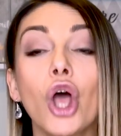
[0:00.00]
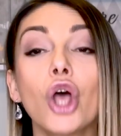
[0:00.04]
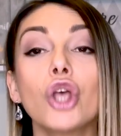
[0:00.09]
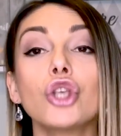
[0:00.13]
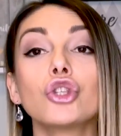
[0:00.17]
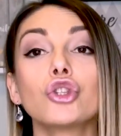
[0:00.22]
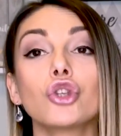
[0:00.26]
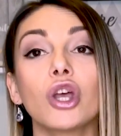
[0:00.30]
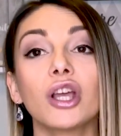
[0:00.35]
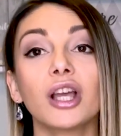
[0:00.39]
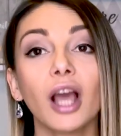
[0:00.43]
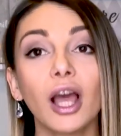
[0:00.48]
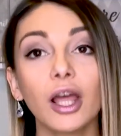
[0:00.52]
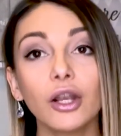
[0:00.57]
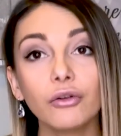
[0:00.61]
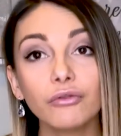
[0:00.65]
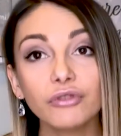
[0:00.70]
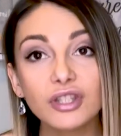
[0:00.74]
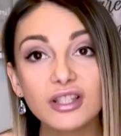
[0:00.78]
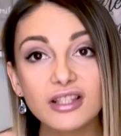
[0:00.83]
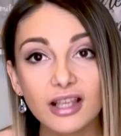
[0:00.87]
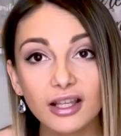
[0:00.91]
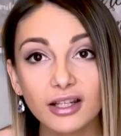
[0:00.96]
So I kind
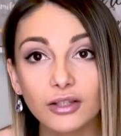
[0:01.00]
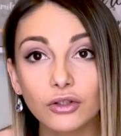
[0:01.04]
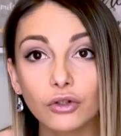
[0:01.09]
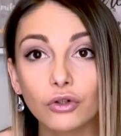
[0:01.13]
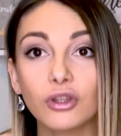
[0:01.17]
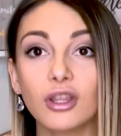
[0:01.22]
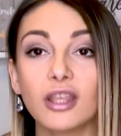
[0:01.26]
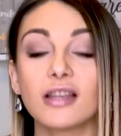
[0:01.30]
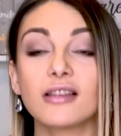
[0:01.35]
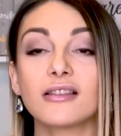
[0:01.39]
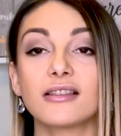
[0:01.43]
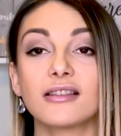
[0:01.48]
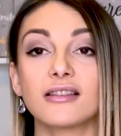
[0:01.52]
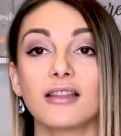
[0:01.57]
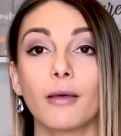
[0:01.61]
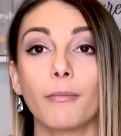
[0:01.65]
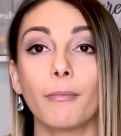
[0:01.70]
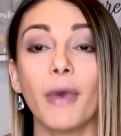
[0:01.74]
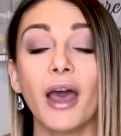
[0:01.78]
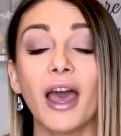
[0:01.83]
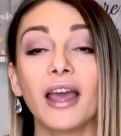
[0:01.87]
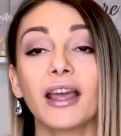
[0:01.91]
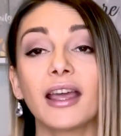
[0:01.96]
of decided to take a
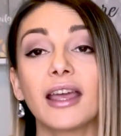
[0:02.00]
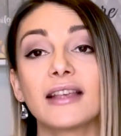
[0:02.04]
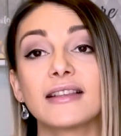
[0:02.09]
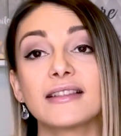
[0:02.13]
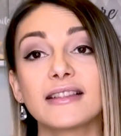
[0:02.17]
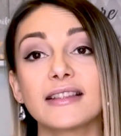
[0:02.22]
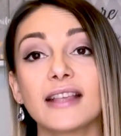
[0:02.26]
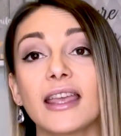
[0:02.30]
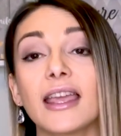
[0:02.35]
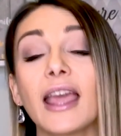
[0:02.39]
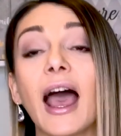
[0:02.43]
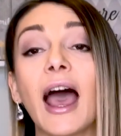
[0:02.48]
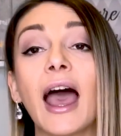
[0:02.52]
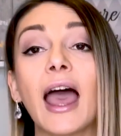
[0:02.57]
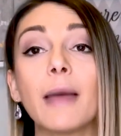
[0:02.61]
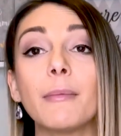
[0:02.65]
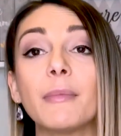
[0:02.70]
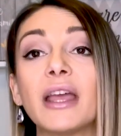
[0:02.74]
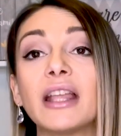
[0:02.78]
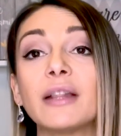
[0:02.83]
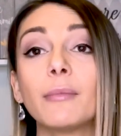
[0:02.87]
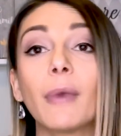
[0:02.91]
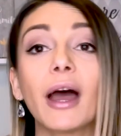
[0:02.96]
step back and say
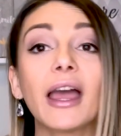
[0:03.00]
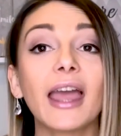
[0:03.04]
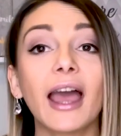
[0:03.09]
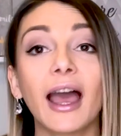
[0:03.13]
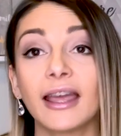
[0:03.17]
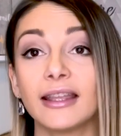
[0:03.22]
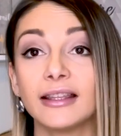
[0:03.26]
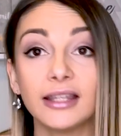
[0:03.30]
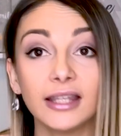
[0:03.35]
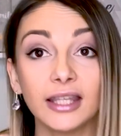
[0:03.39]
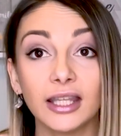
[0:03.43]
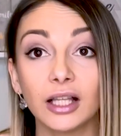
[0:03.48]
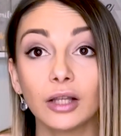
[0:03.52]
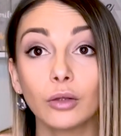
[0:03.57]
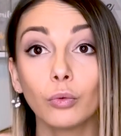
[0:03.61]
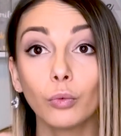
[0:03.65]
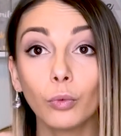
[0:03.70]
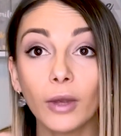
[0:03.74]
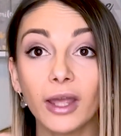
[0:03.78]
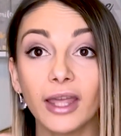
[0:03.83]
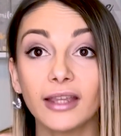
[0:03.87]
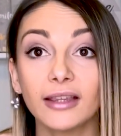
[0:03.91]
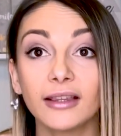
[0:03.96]
I'm at my ideal
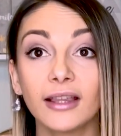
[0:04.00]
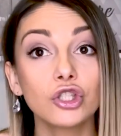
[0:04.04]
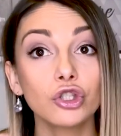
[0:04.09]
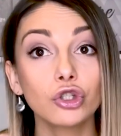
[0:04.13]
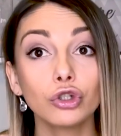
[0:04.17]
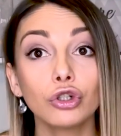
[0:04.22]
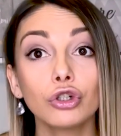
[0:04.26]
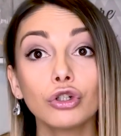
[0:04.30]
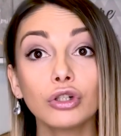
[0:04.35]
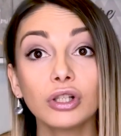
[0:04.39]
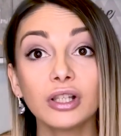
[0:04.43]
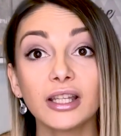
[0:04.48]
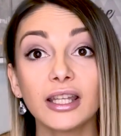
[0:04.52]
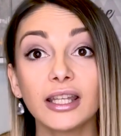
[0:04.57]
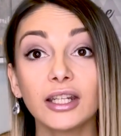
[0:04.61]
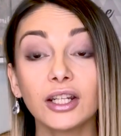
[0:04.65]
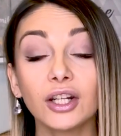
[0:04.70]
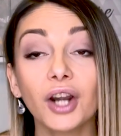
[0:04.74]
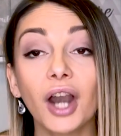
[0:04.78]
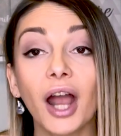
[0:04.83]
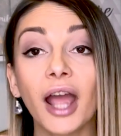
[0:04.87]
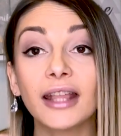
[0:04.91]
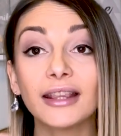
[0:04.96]
weight. Sooner or
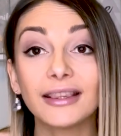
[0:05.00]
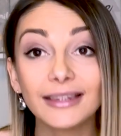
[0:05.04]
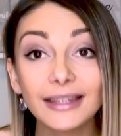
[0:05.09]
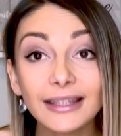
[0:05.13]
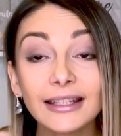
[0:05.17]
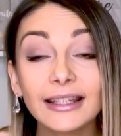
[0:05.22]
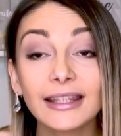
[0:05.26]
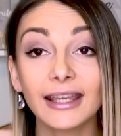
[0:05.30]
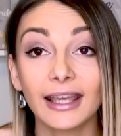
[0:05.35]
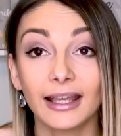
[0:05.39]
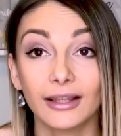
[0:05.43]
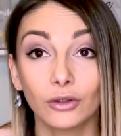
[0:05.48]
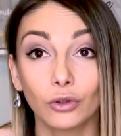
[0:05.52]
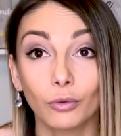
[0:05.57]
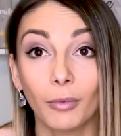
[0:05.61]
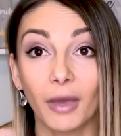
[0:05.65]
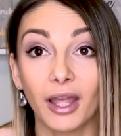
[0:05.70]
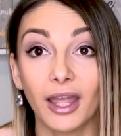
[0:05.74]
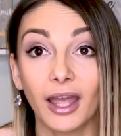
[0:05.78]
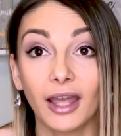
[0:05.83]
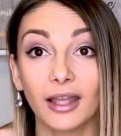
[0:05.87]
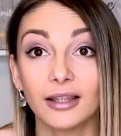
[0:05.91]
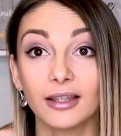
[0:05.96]
later, I did get to
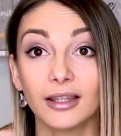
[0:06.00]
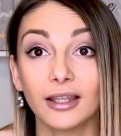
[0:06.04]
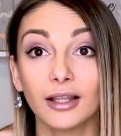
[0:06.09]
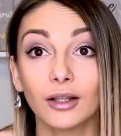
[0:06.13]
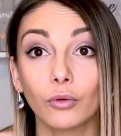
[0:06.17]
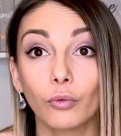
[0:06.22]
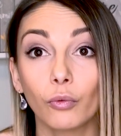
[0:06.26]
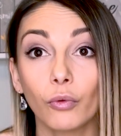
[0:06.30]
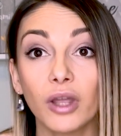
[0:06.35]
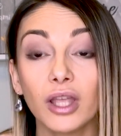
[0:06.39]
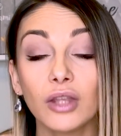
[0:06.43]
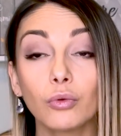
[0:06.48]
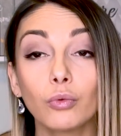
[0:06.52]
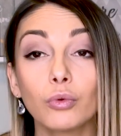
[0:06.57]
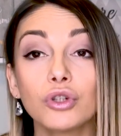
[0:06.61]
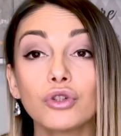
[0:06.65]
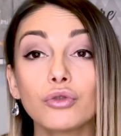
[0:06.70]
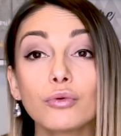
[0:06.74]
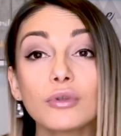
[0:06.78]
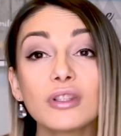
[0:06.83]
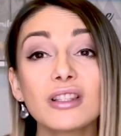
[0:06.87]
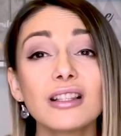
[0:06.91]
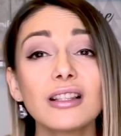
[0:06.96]
my ideal weight,
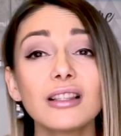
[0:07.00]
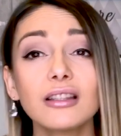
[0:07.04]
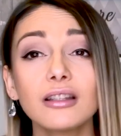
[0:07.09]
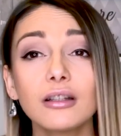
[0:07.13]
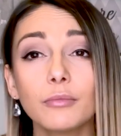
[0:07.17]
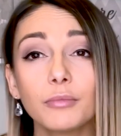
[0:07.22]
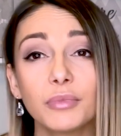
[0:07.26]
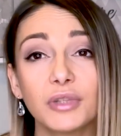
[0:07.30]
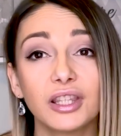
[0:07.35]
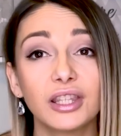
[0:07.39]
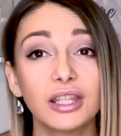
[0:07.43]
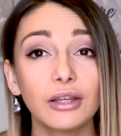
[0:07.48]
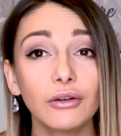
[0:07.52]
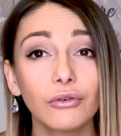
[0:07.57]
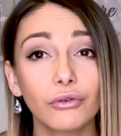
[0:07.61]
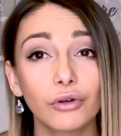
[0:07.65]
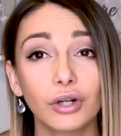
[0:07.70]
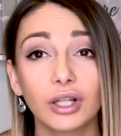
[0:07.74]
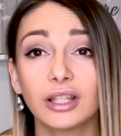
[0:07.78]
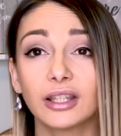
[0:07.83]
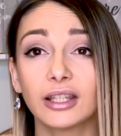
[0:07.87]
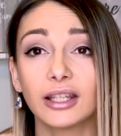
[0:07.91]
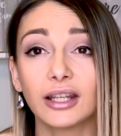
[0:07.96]
which was a little bit
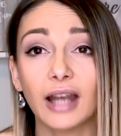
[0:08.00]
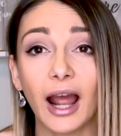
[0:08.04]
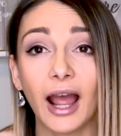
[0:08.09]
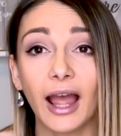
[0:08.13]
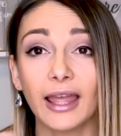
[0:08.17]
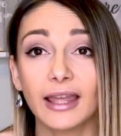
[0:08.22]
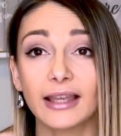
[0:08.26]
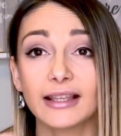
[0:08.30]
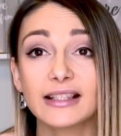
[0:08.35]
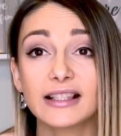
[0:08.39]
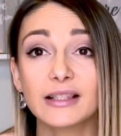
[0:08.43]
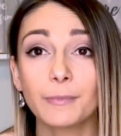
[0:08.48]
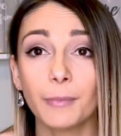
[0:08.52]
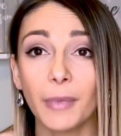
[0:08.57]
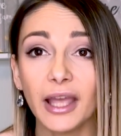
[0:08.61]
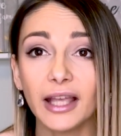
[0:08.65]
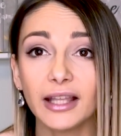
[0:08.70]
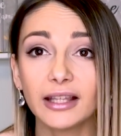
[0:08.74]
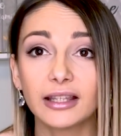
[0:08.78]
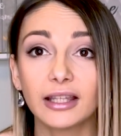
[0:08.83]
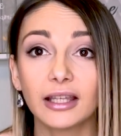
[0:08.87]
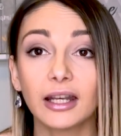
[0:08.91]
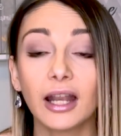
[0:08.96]
different than I
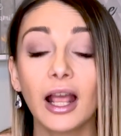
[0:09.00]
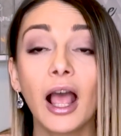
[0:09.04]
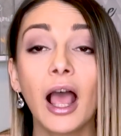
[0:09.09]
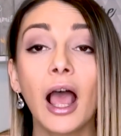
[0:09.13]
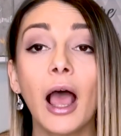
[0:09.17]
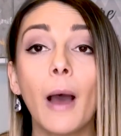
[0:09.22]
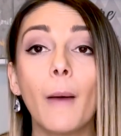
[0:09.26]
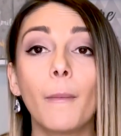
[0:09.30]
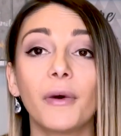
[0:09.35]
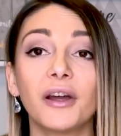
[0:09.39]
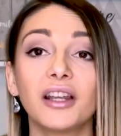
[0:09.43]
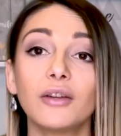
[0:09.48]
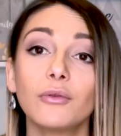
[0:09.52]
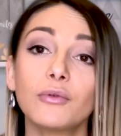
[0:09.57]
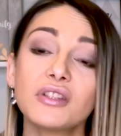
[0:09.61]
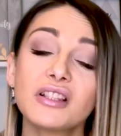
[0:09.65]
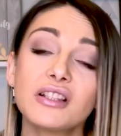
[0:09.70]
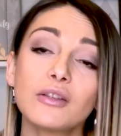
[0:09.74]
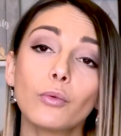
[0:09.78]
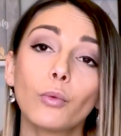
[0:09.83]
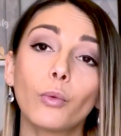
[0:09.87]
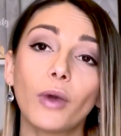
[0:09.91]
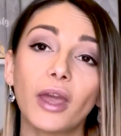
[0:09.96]
expected, but it
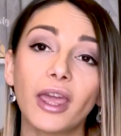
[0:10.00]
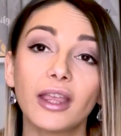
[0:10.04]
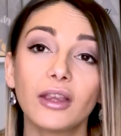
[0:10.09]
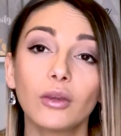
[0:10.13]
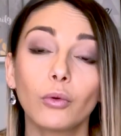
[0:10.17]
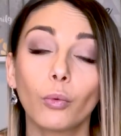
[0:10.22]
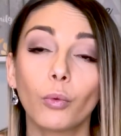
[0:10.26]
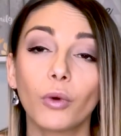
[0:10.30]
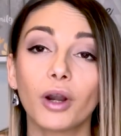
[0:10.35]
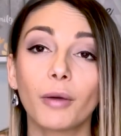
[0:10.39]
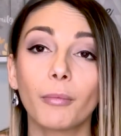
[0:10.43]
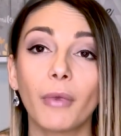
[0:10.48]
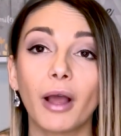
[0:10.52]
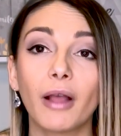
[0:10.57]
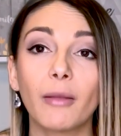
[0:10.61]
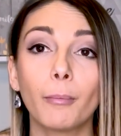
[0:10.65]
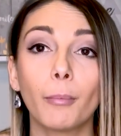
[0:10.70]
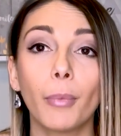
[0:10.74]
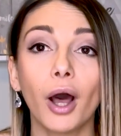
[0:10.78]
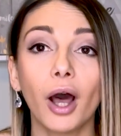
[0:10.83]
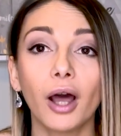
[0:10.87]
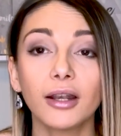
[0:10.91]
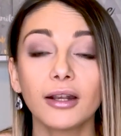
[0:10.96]
was a weight where my
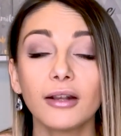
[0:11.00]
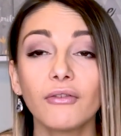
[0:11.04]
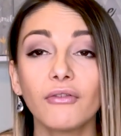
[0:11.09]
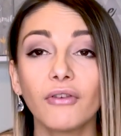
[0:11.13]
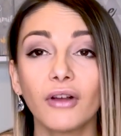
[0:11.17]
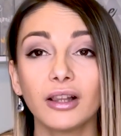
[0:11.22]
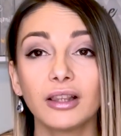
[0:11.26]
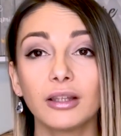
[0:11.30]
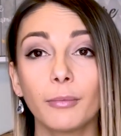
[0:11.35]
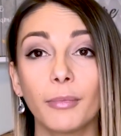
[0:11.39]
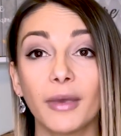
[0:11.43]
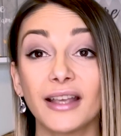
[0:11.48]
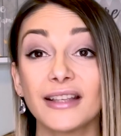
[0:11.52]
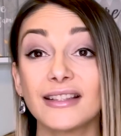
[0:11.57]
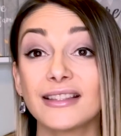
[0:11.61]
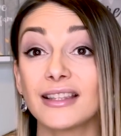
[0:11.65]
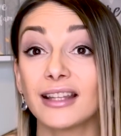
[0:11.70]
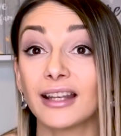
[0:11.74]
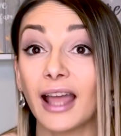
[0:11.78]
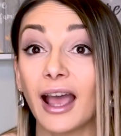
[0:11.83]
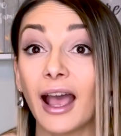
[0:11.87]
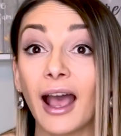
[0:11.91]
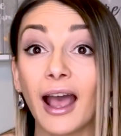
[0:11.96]
body felt the best
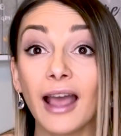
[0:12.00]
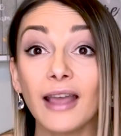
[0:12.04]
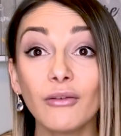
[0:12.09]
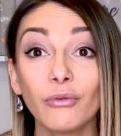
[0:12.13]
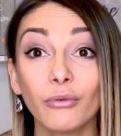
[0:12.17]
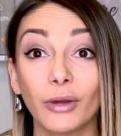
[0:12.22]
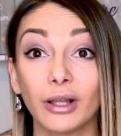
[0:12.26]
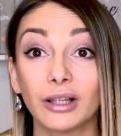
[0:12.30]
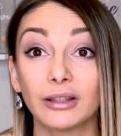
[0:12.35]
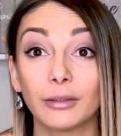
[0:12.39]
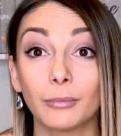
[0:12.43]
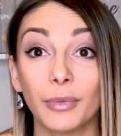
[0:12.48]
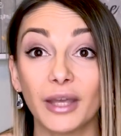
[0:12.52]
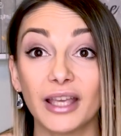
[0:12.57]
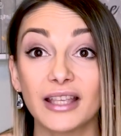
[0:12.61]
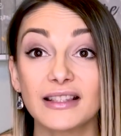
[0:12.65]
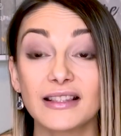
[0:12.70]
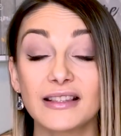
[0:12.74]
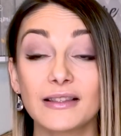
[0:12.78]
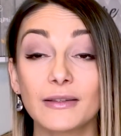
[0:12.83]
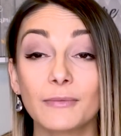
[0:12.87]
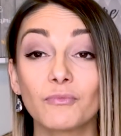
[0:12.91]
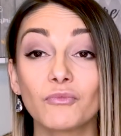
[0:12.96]
and I felt the
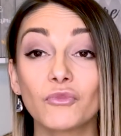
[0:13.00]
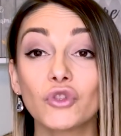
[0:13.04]
best.